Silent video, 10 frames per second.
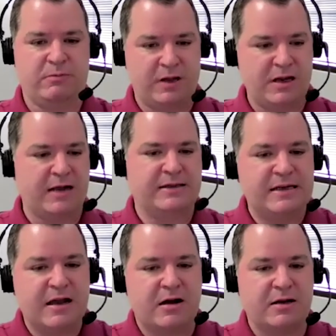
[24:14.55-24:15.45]
the
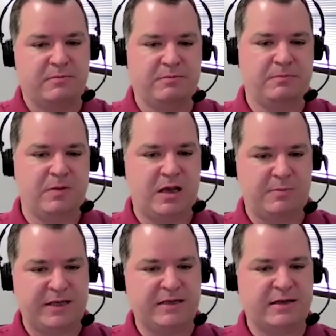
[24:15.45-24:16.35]
99
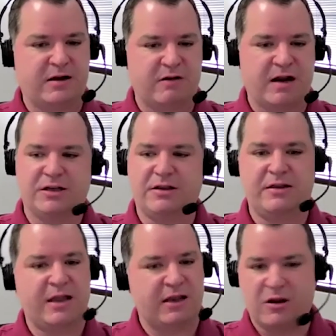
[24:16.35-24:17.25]
percentile range, and then
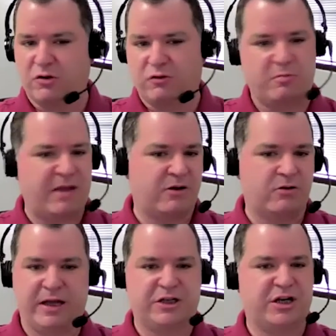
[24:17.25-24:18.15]
they can go through and make
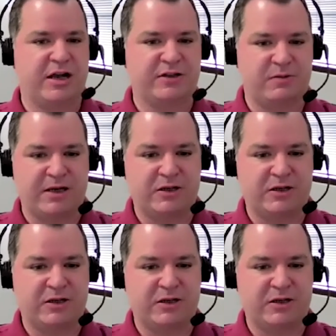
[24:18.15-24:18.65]
all their checks and make